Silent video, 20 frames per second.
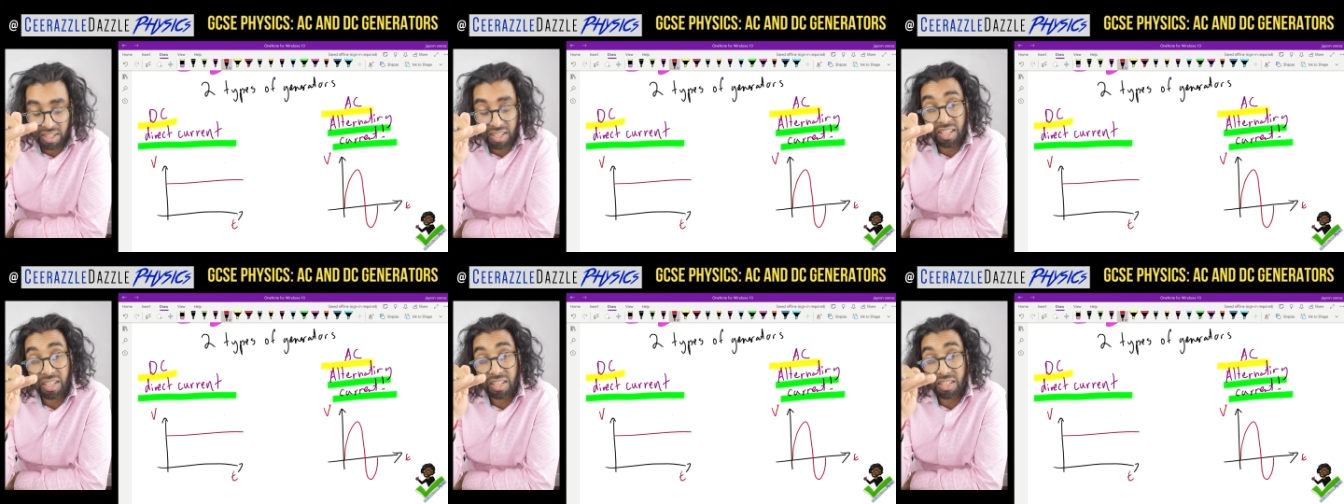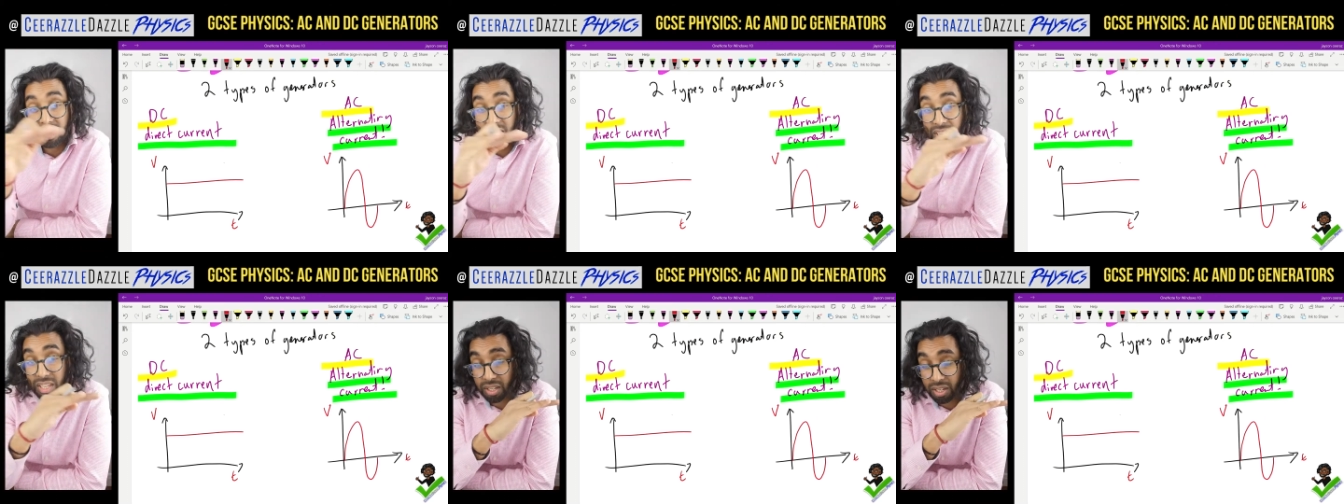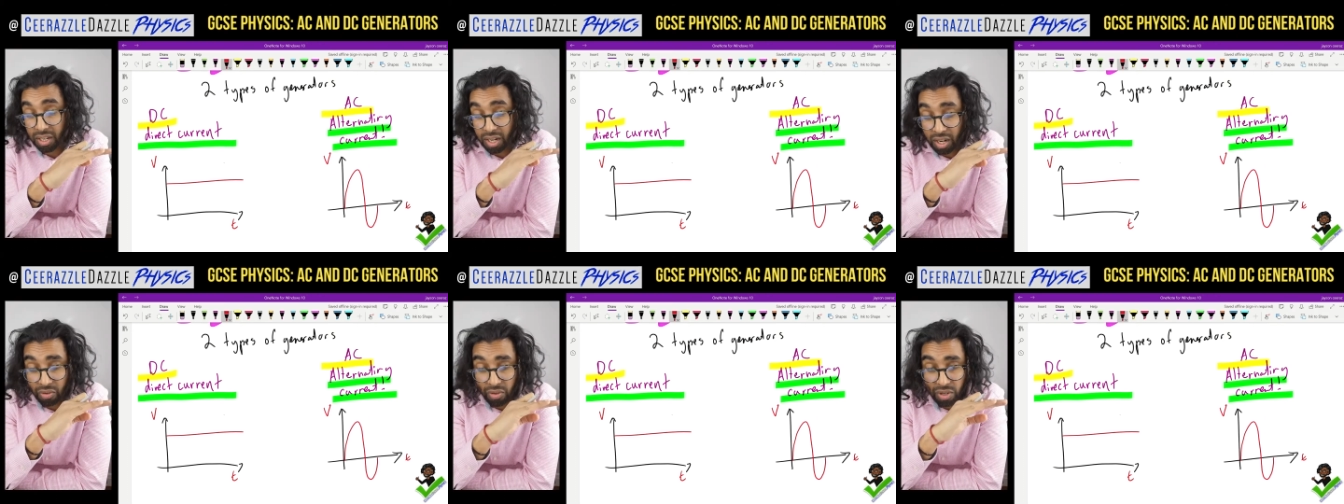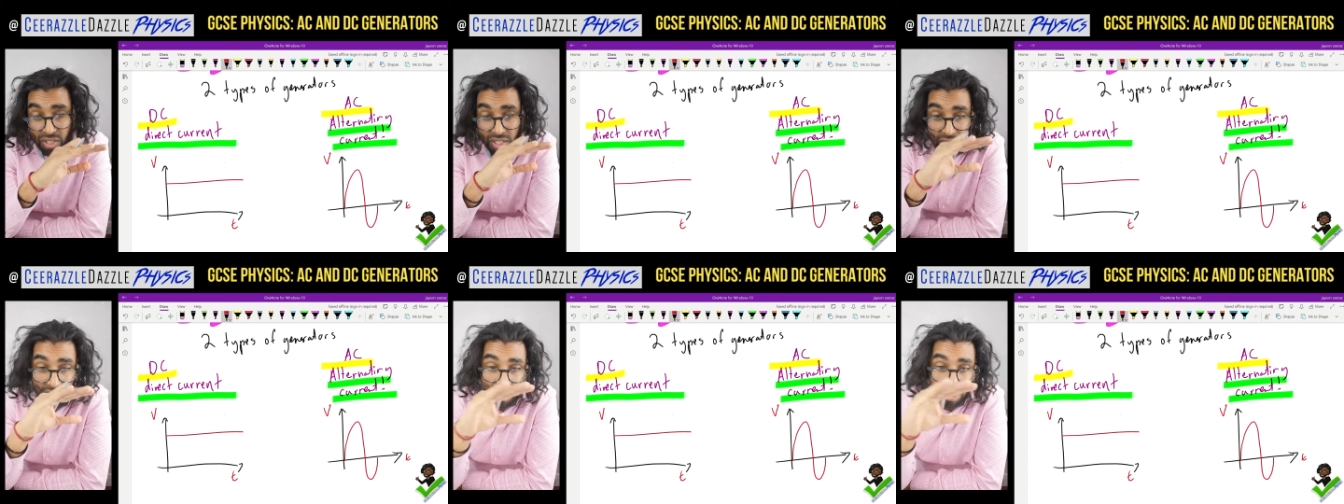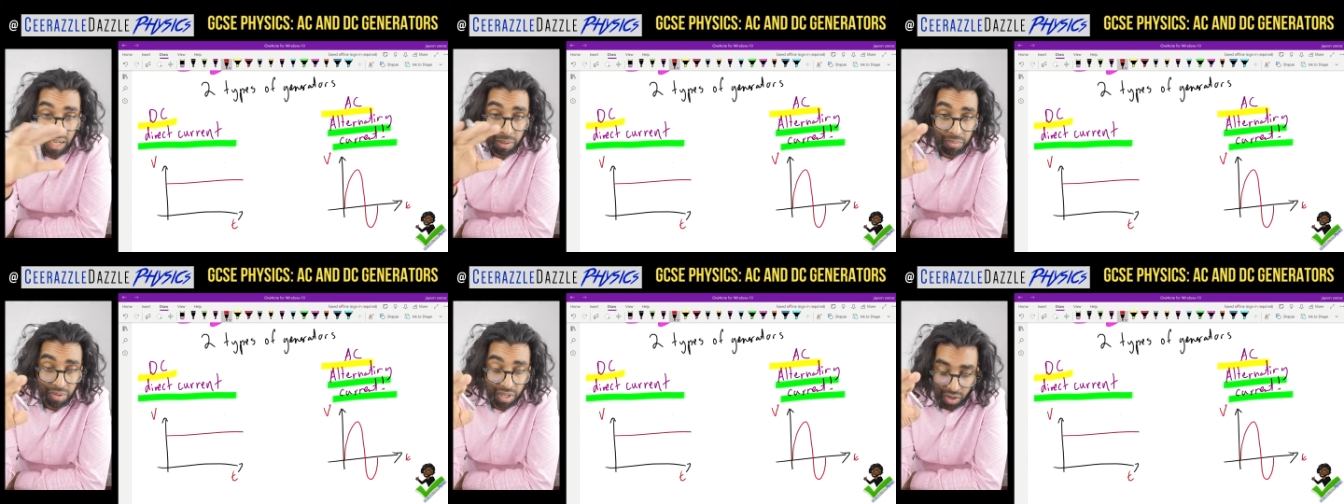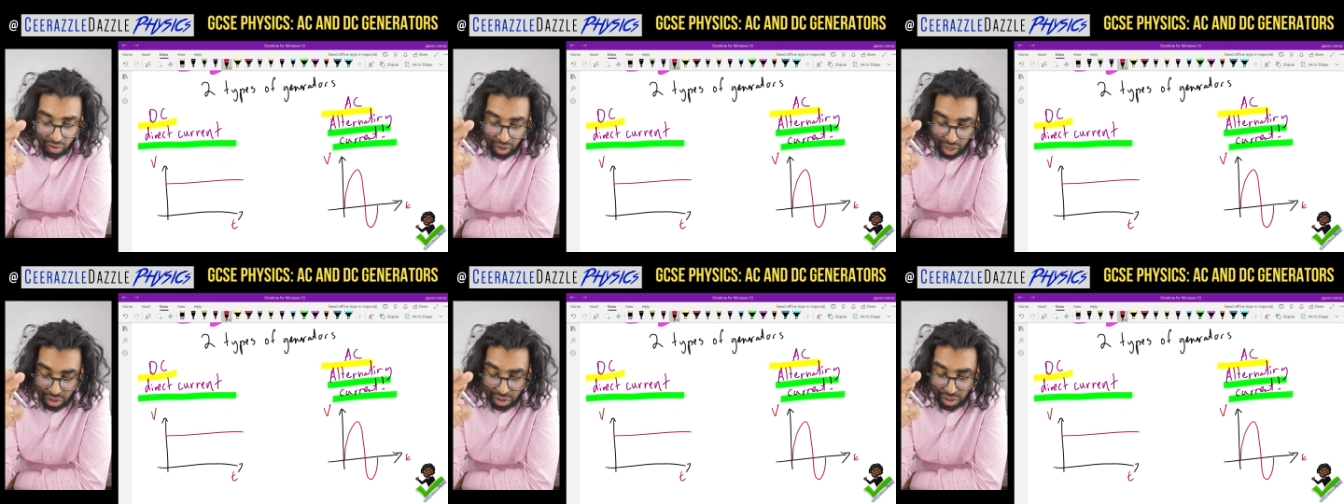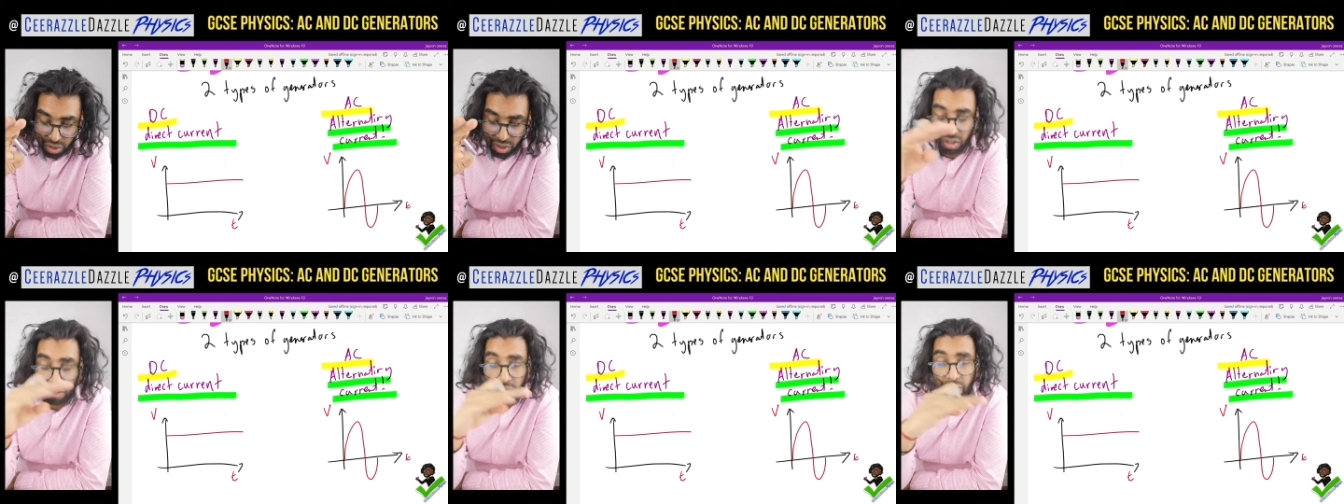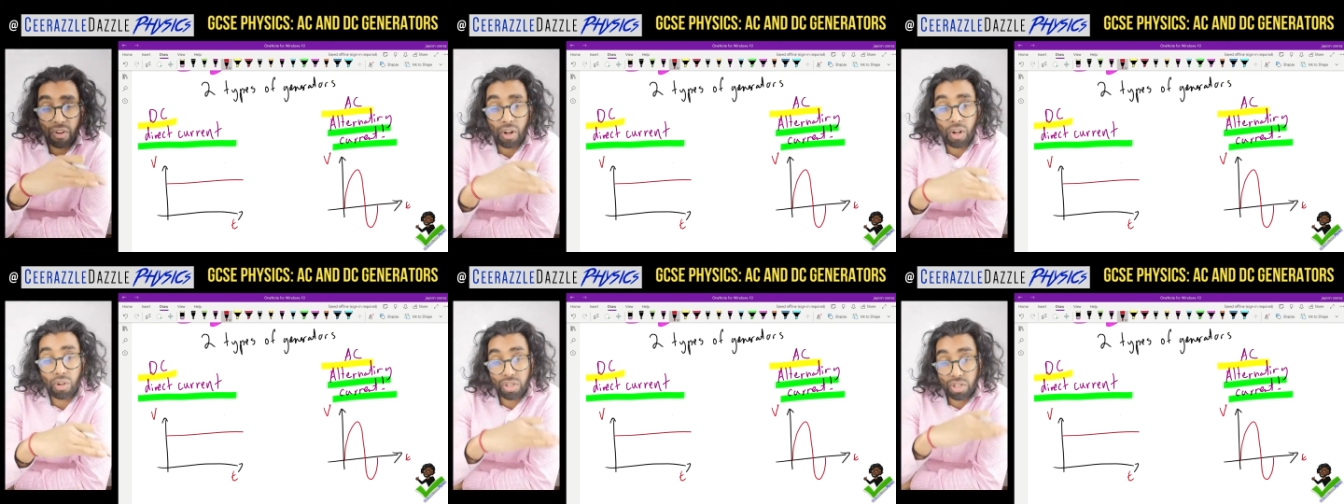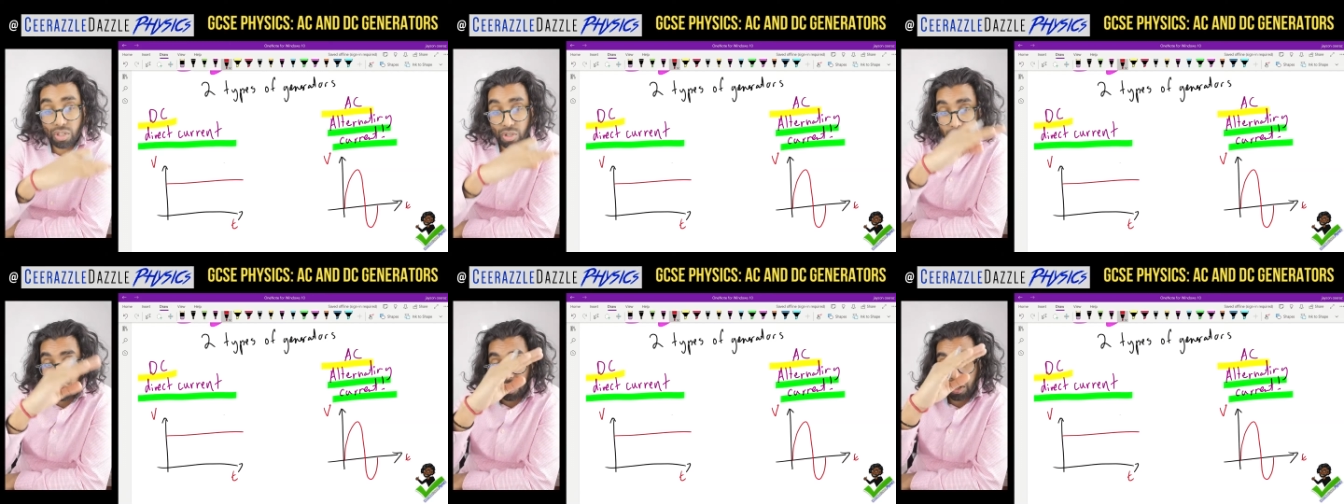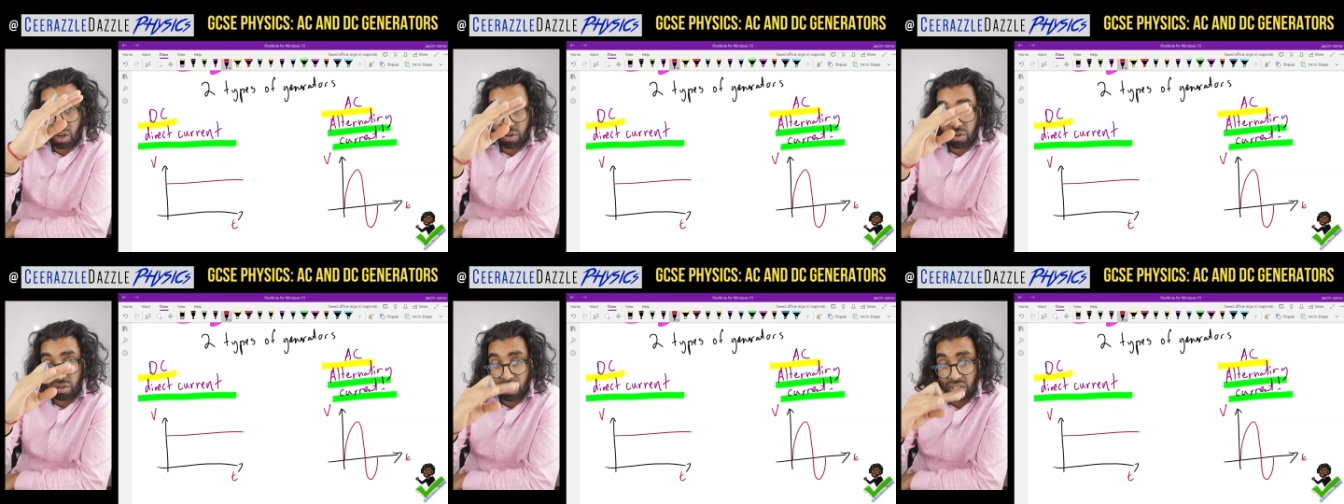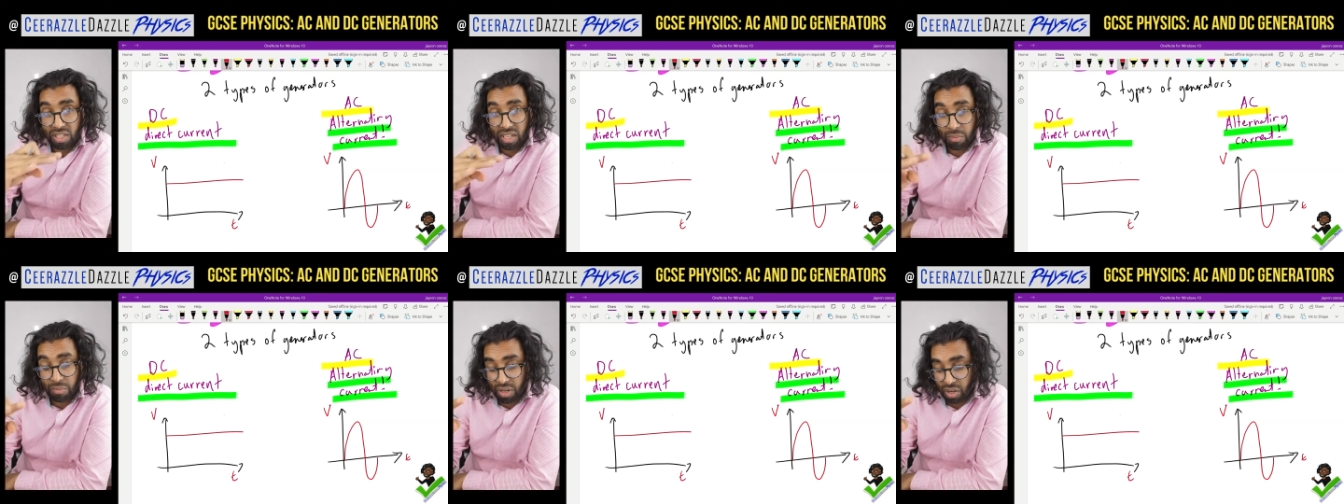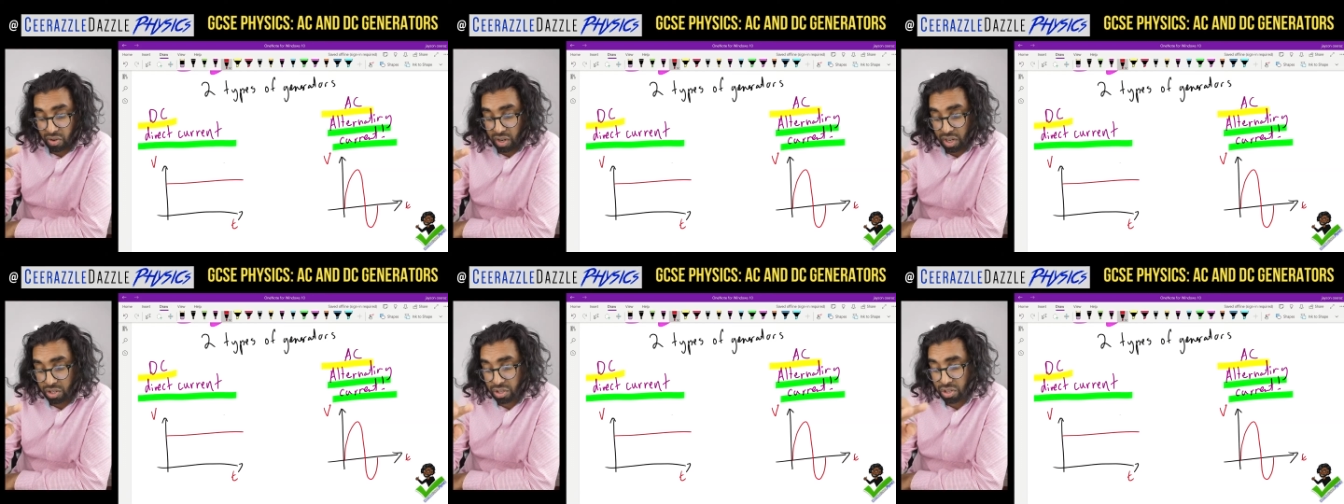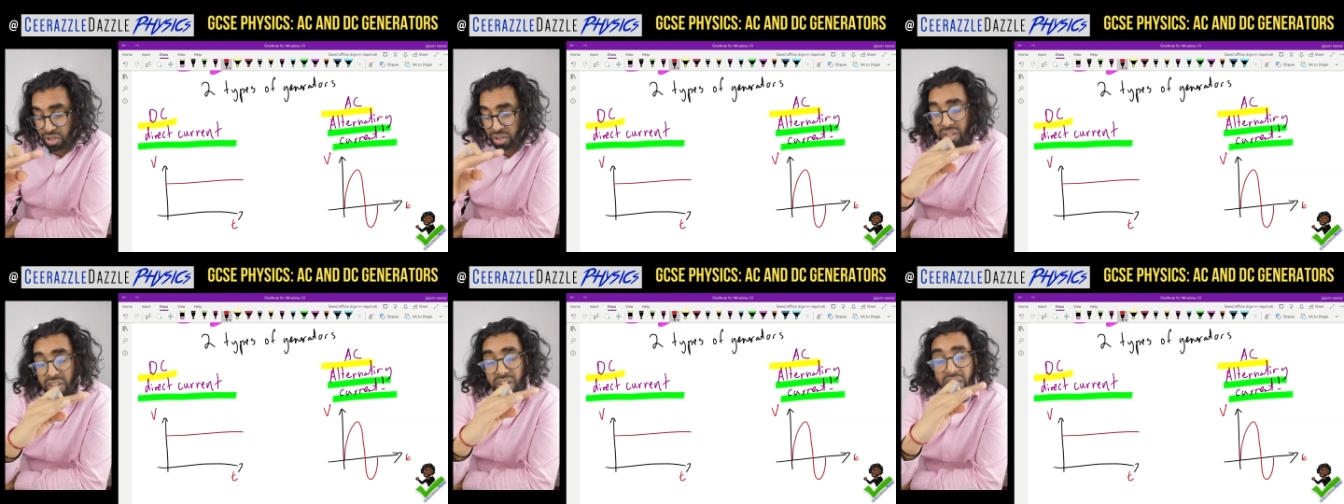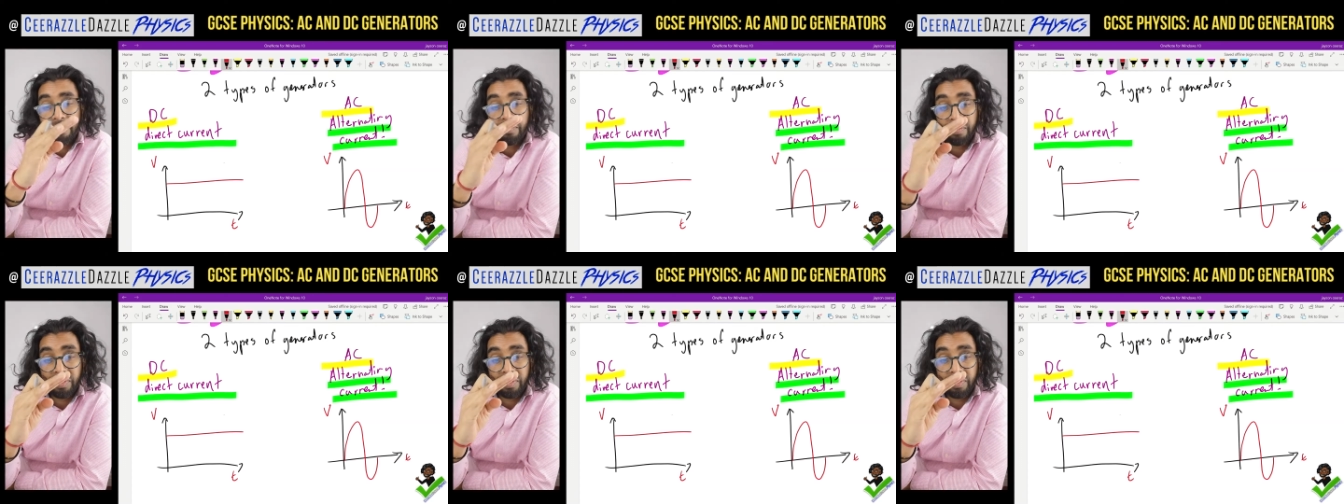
DC, the current is in the same direction. The voltage always goes in the same direction.